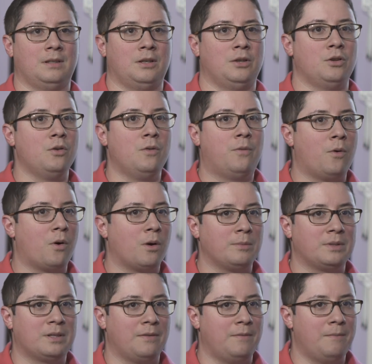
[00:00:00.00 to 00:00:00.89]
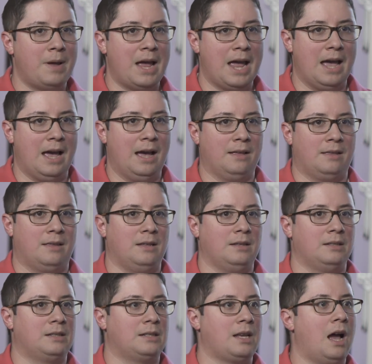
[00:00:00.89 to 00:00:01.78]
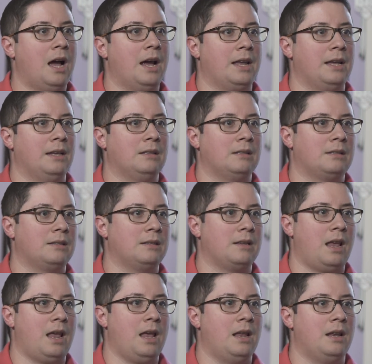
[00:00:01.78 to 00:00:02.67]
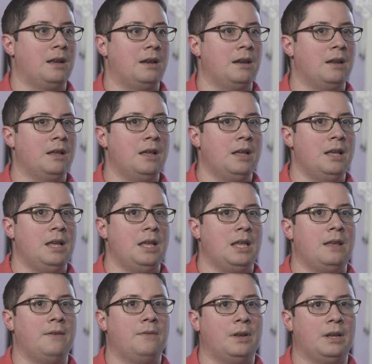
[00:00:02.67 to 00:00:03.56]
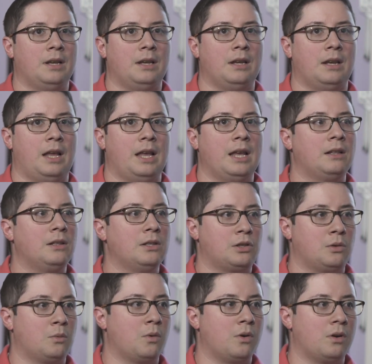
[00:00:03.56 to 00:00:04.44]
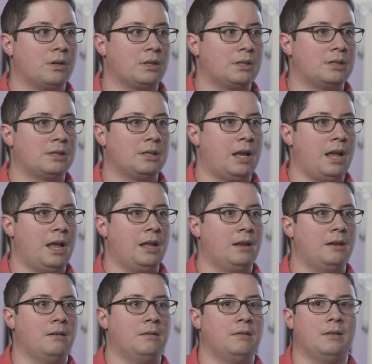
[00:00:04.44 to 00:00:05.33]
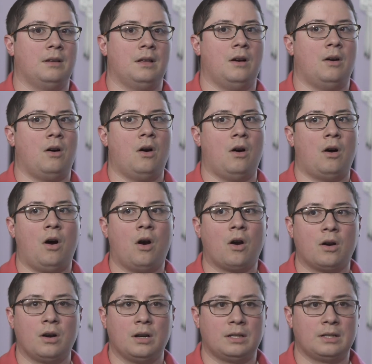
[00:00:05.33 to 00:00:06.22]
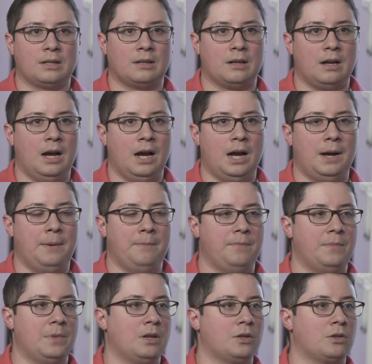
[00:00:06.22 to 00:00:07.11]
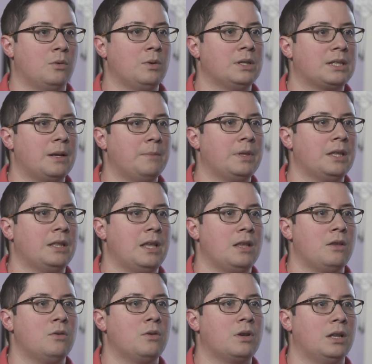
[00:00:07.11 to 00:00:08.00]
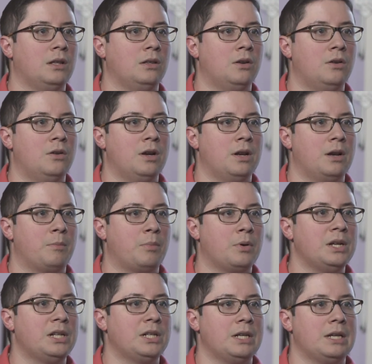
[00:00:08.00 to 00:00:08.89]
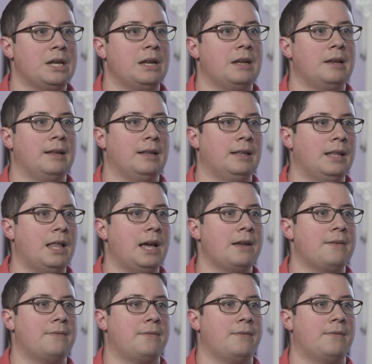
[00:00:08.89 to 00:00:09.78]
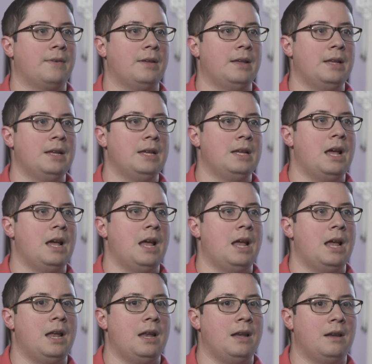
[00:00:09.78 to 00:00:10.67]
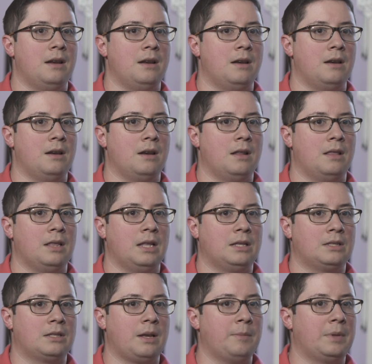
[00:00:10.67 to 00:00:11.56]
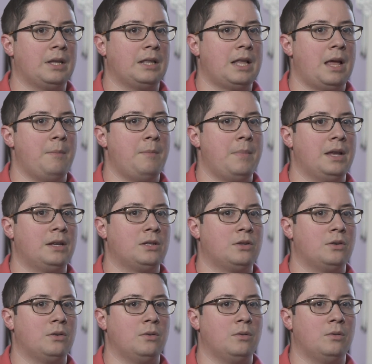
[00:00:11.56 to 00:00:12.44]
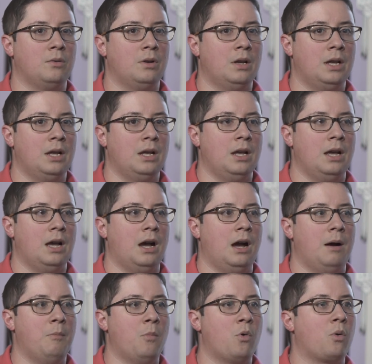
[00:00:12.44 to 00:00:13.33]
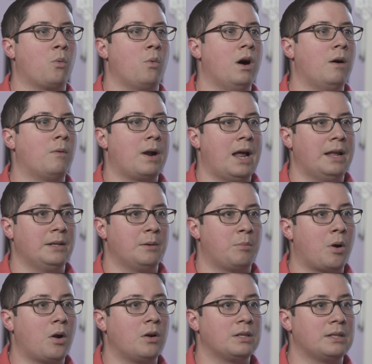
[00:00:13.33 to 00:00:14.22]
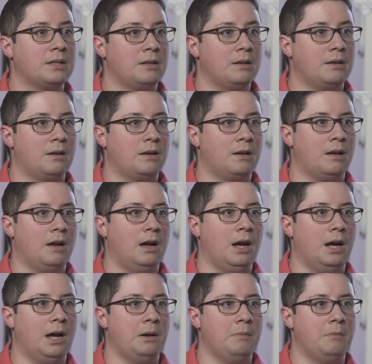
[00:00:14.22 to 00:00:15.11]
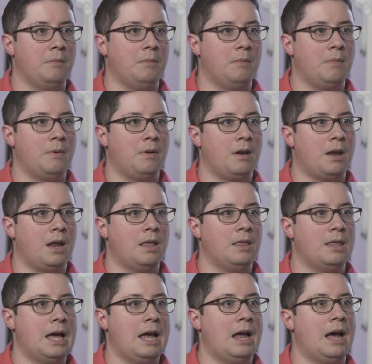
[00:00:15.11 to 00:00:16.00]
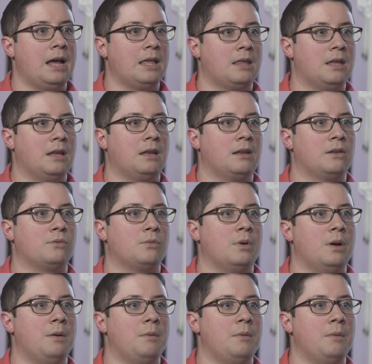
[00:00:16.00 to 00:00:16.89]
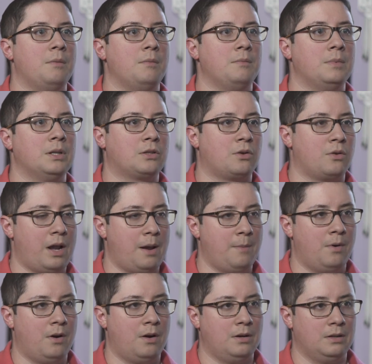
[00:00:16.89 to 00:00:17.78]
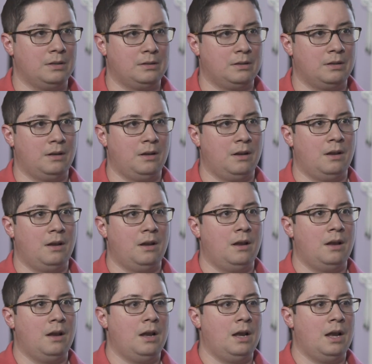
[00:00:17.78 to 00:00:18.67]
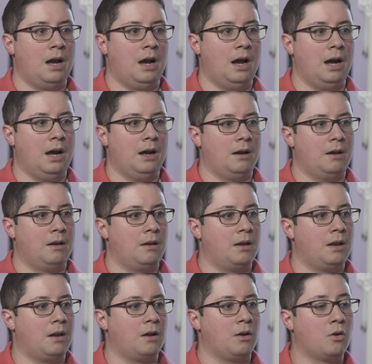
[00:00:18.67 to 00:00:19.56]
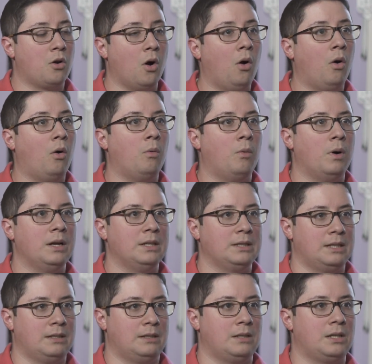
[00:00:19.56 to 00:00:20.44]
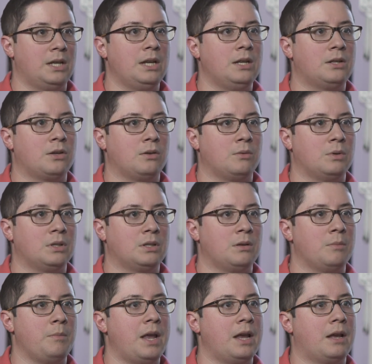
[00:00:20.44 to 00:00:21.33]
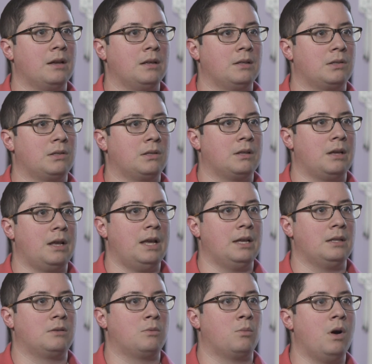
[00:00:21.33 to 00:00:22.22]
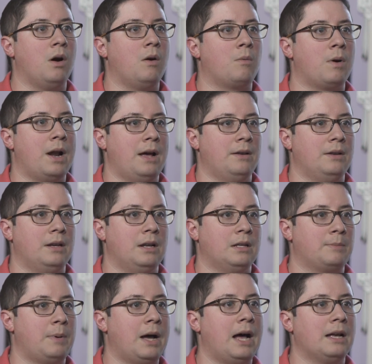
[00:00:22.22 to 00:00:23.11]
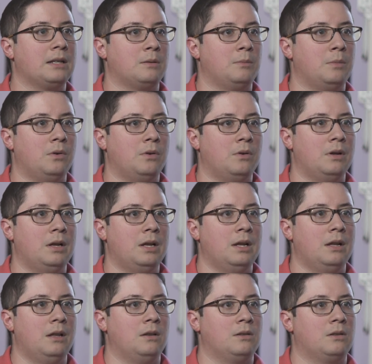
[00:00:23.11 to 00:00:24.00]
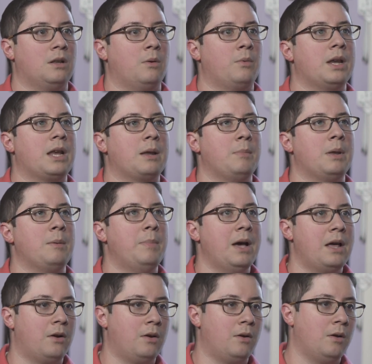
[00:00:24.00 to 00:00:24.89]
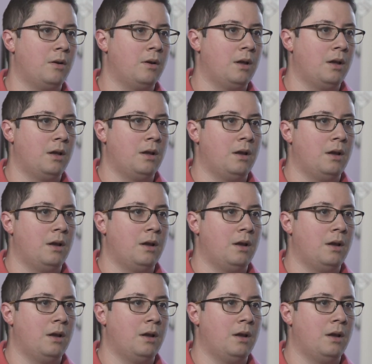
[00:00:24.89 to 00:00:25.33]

new forms of math and science and even English works and art. Um, there's always something that you can learn and appreciate in life, and that's something that makes you a more well-rounded person. Um, and that I think is what Mr. Aymar's uh, goal was as a teacher was to make us as well-rounded as possible, so that we can be better